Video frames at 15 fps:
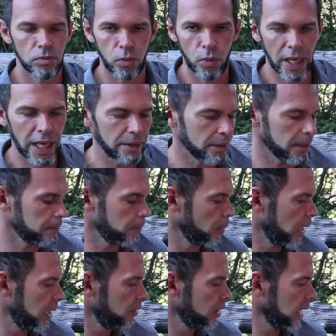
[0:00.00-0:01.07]

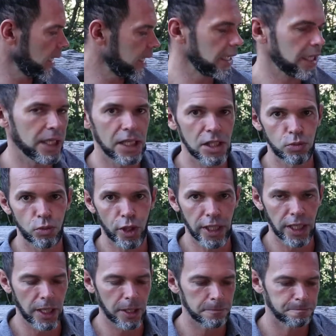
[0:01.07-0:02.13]
whatever technique he's
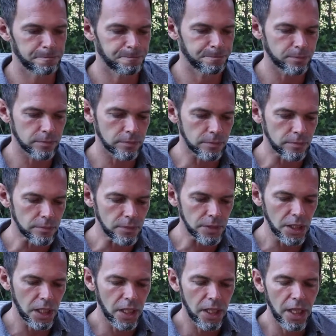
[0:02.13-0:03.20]
working.
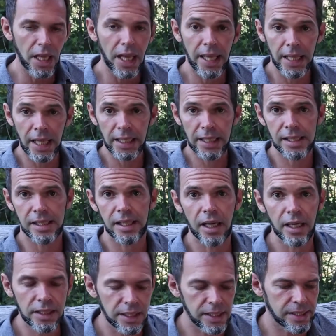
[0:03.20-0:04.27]
And then he
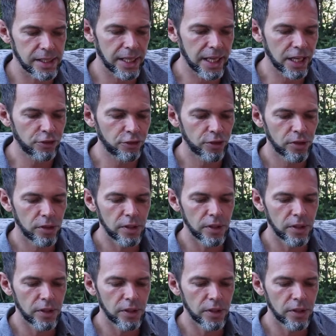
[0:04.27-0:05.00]
starts his dive.